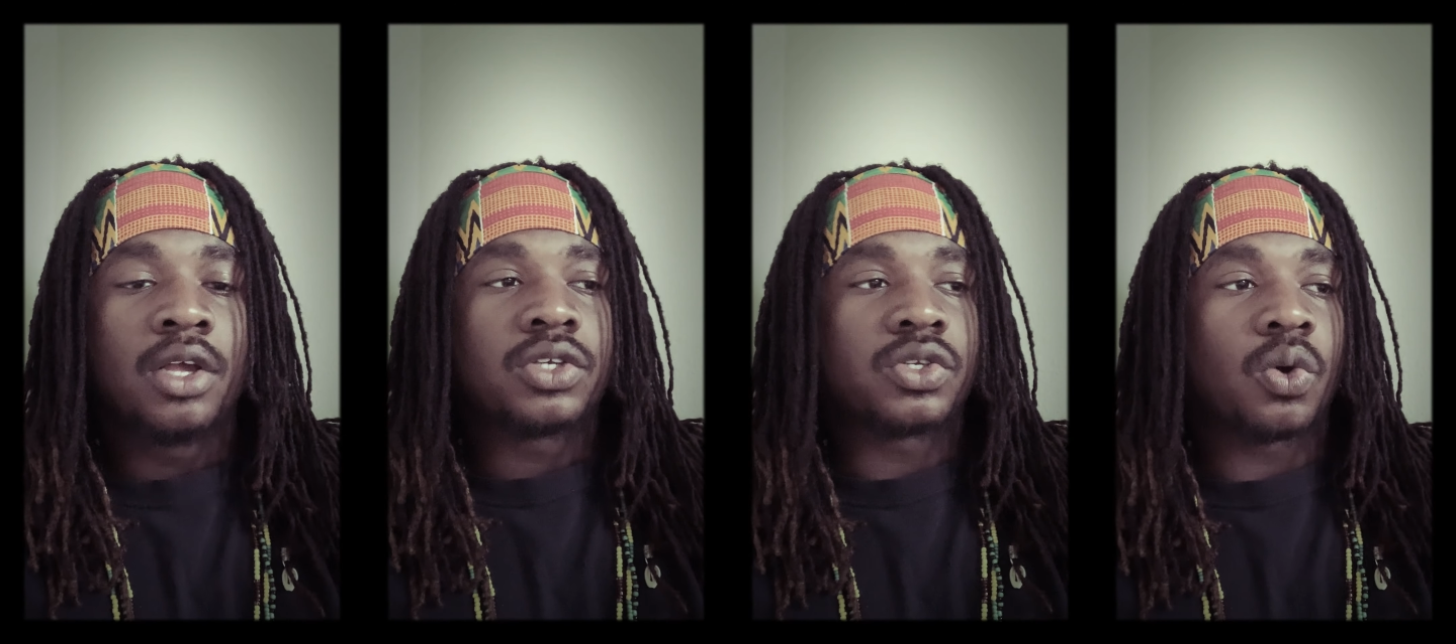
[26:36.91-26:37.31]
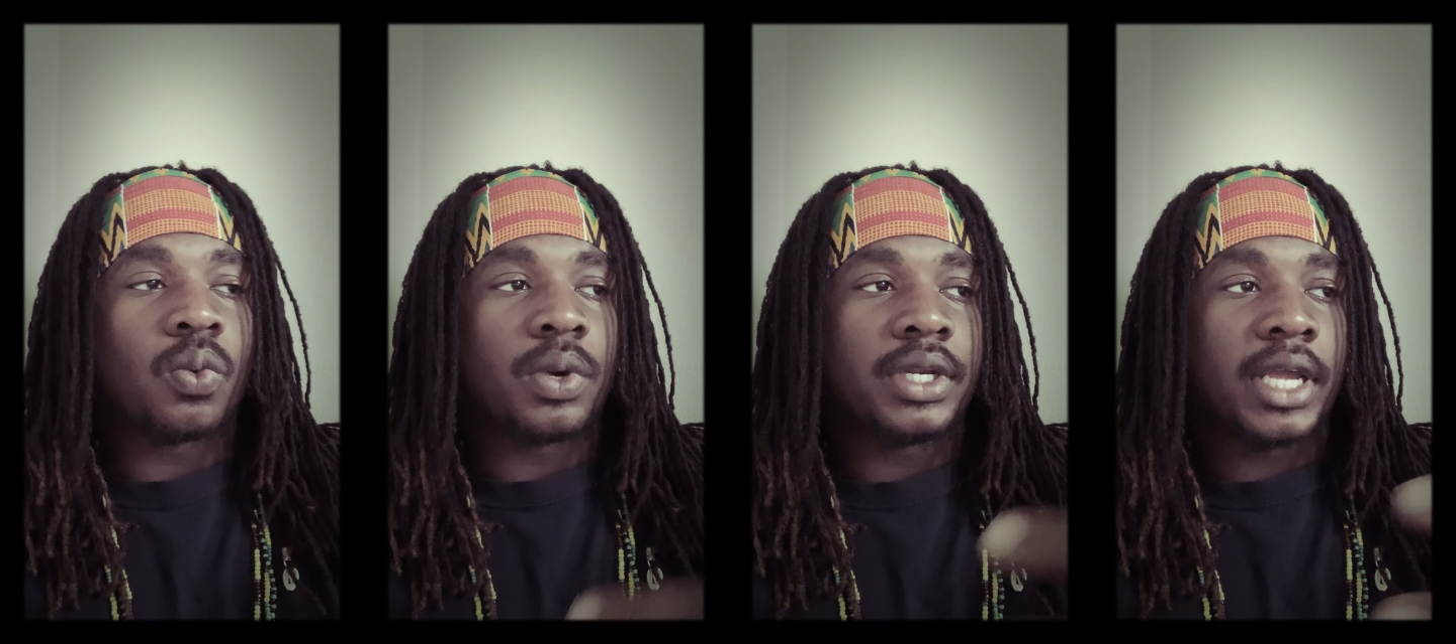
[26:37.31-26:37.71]
So
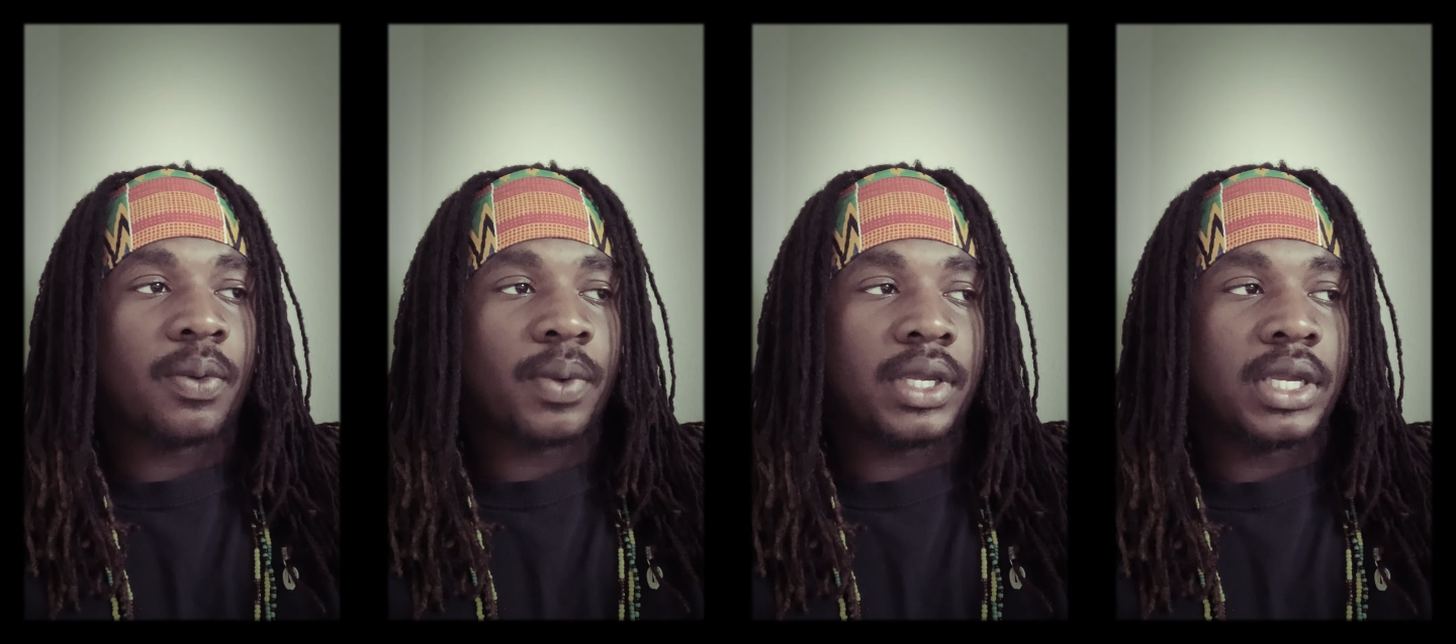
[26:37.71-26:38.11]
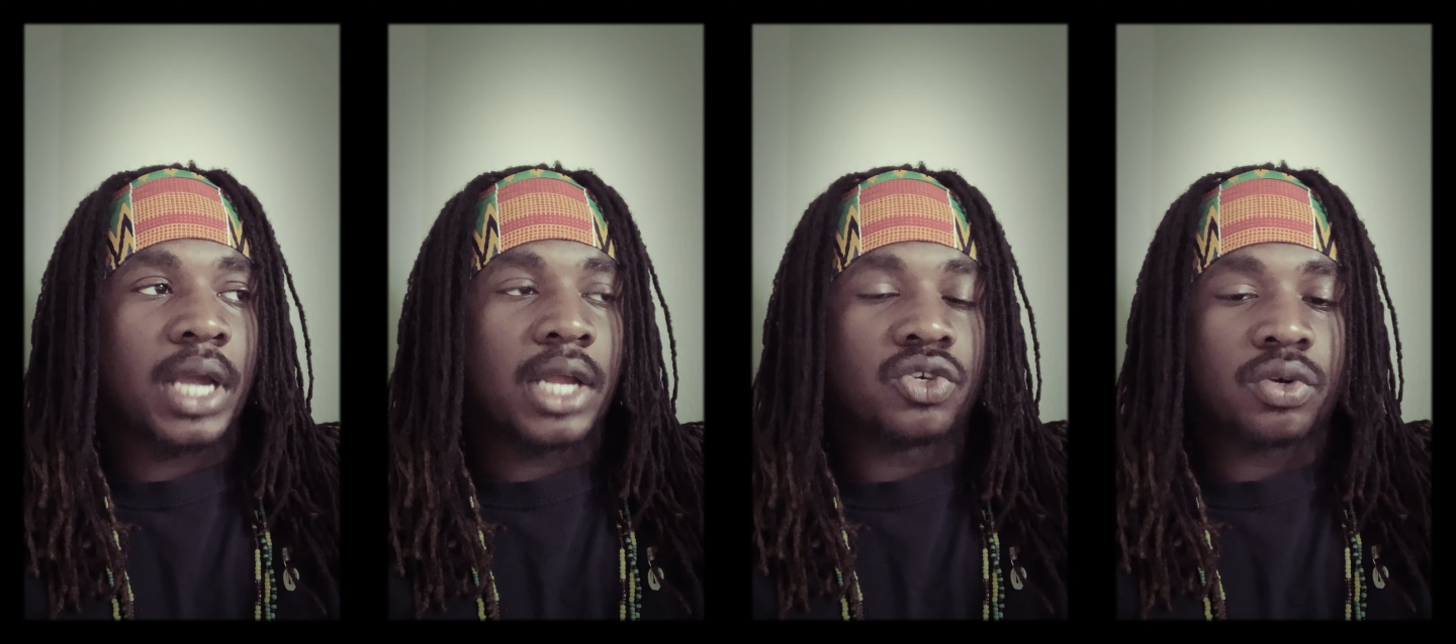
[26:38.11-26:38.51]
one day when he
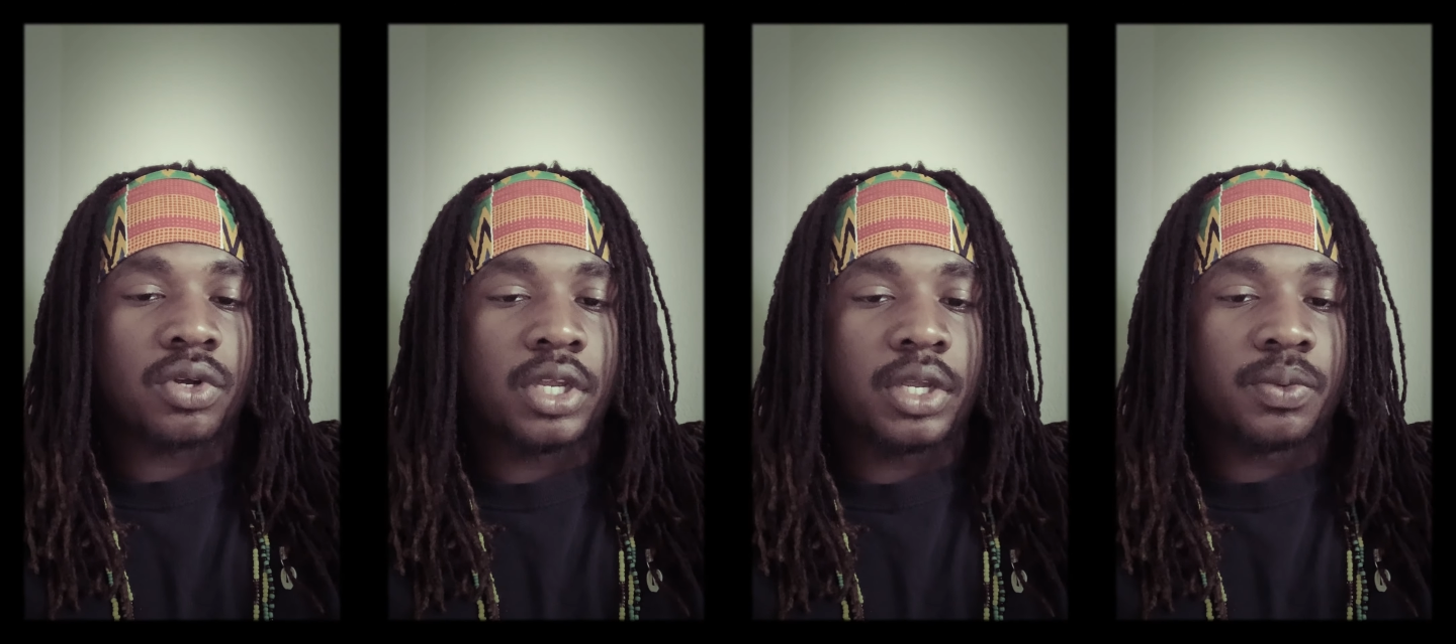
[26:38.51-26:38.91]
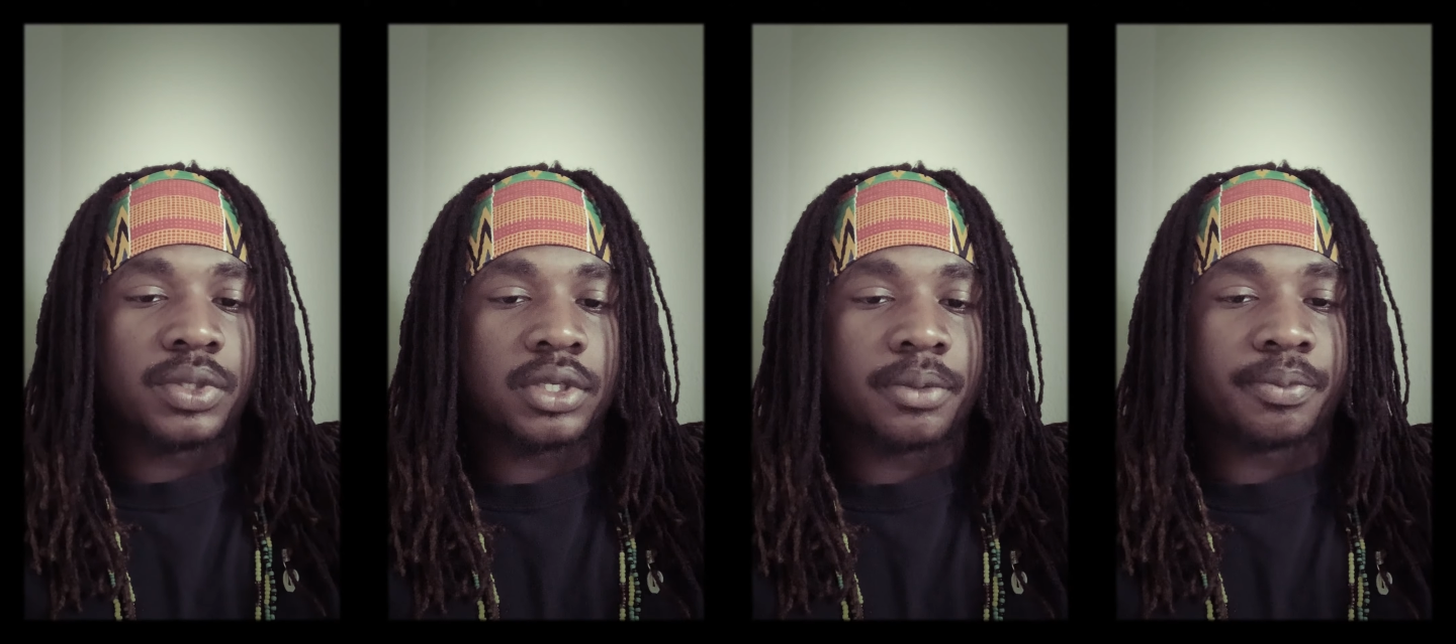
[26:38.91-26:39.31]
got drunk, he
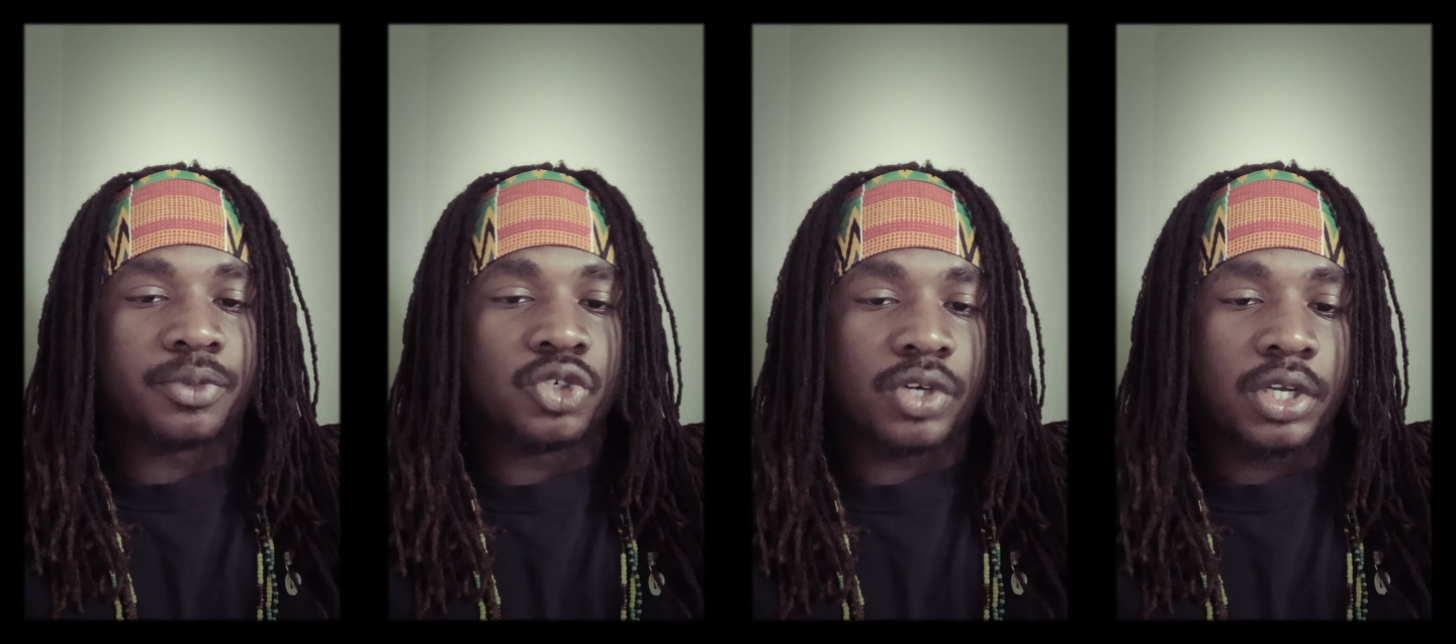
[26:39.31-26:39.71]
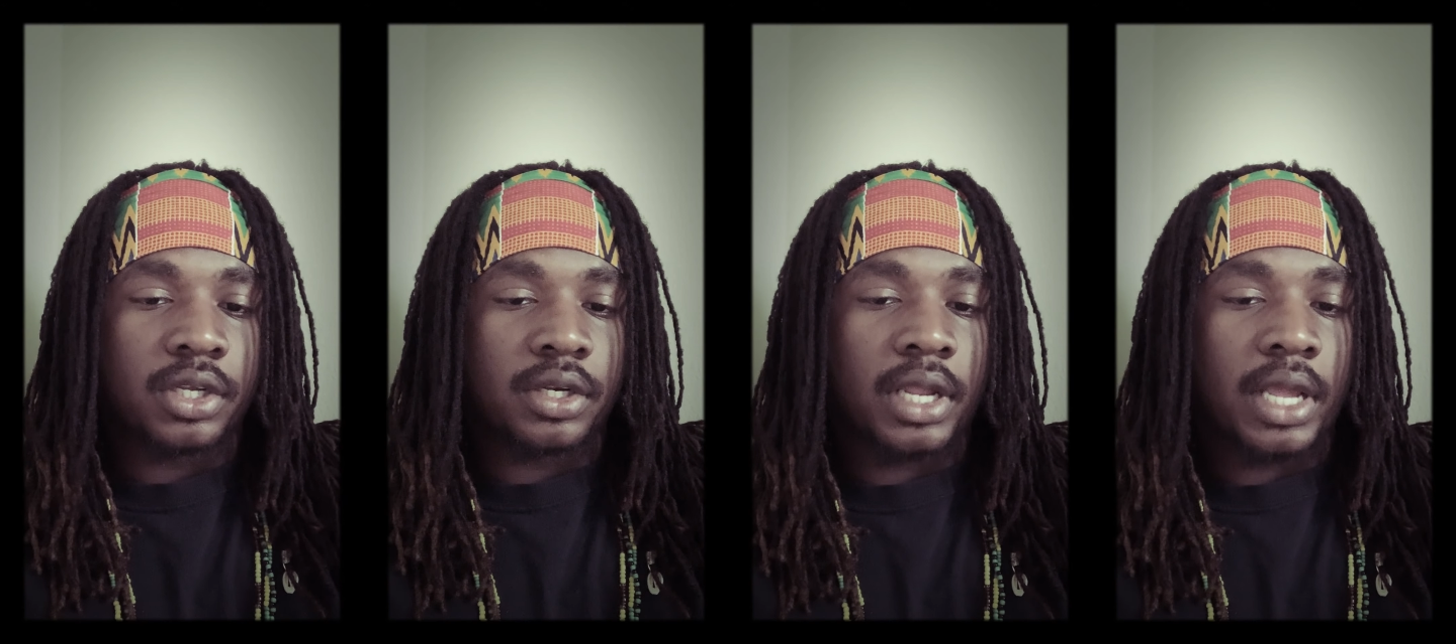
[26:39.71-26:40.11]
was
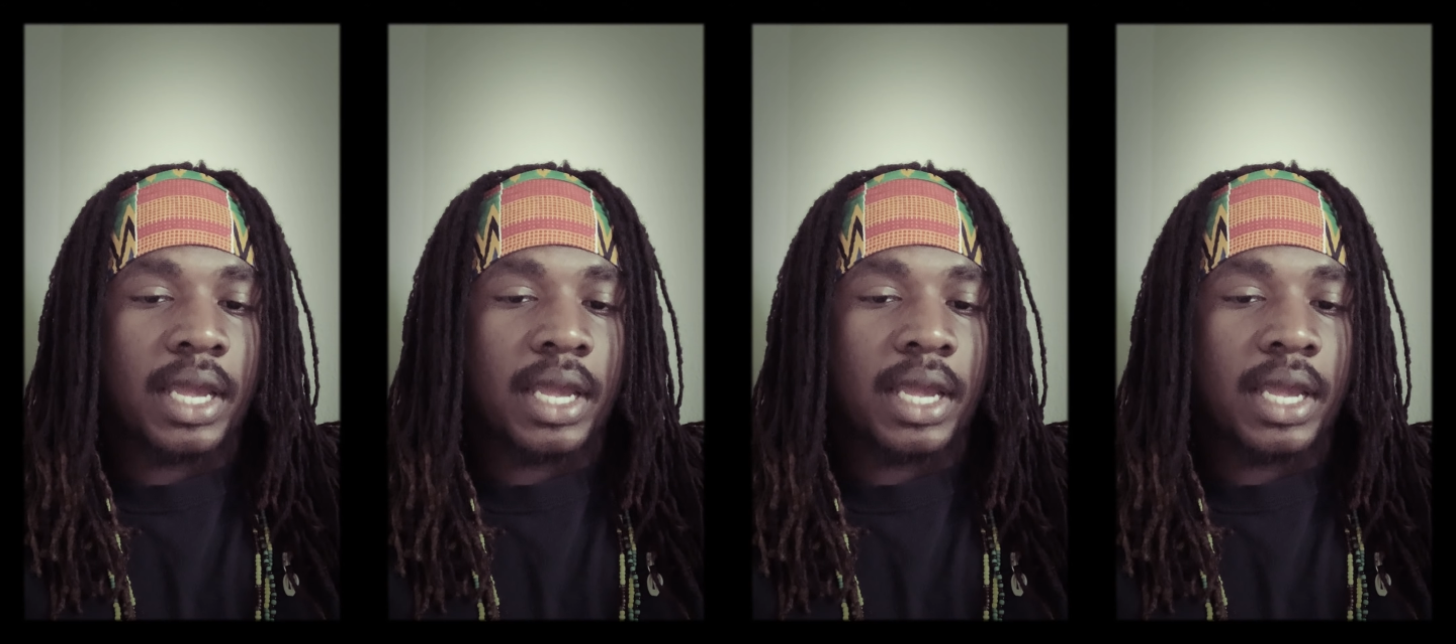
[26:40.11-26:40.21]
drinking,